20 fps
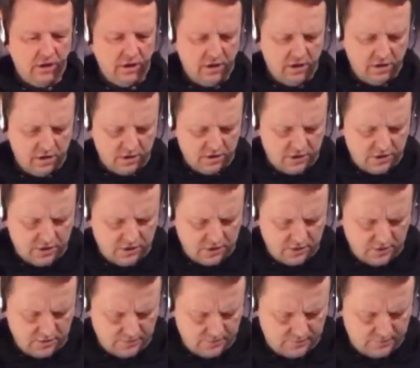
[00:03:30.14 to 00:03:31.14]

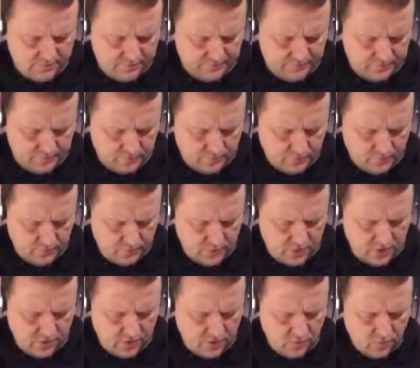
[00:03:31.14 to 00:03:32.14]
is
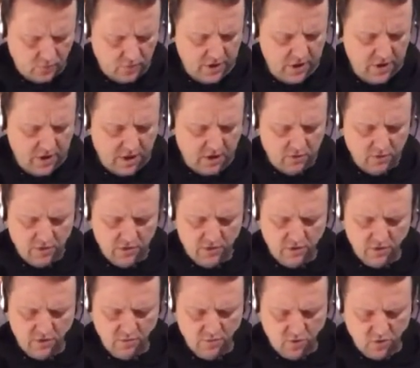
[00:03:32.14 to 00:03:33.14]
wee hours
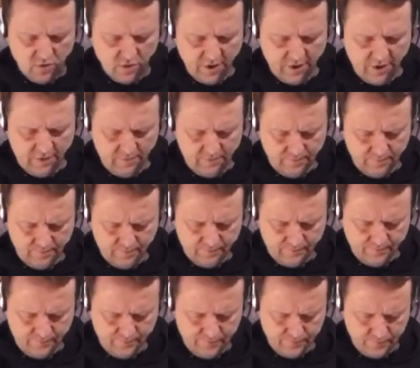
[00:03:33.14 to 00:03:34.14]
of the morning,
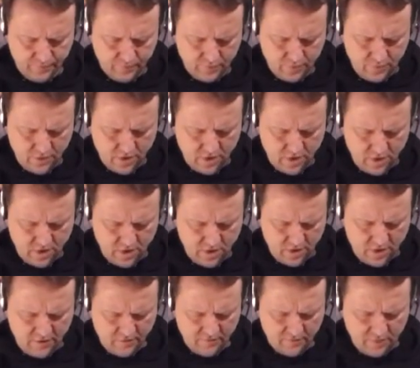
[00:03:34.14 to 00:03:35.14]

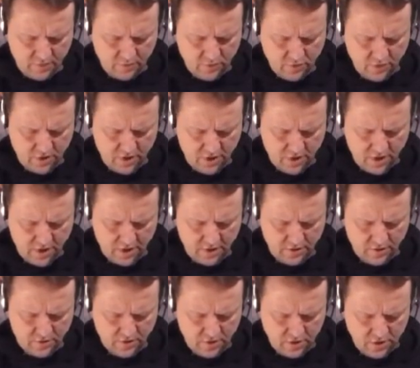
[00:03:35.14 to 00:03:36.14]
February
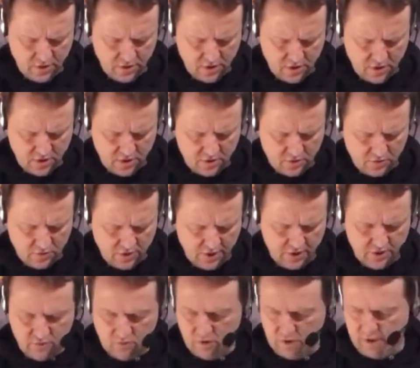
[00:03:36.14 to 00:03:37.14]
9th,
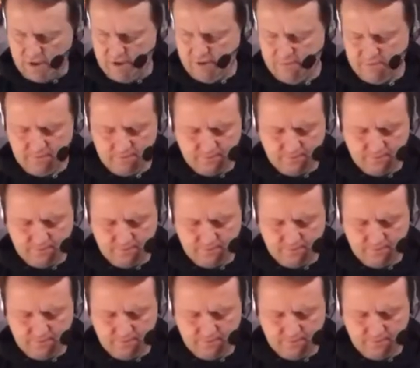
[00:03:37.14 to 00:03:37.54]
2020.